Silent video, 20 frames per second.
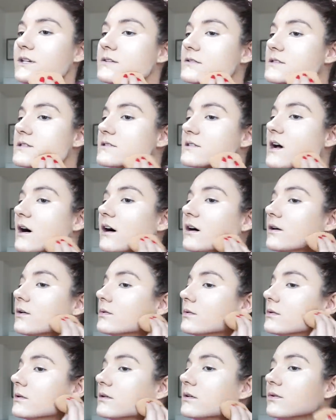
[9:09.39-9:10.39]

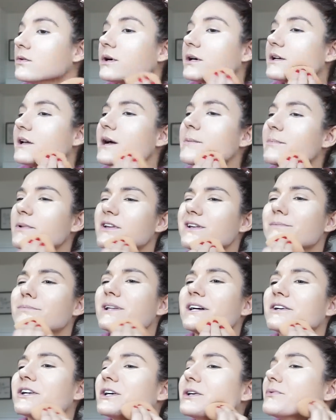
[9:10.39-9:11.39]
So, or not beauty
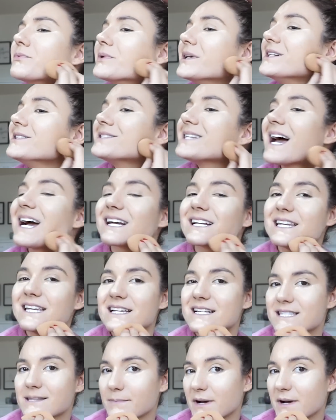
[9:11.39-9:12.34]
blender, Real Techniques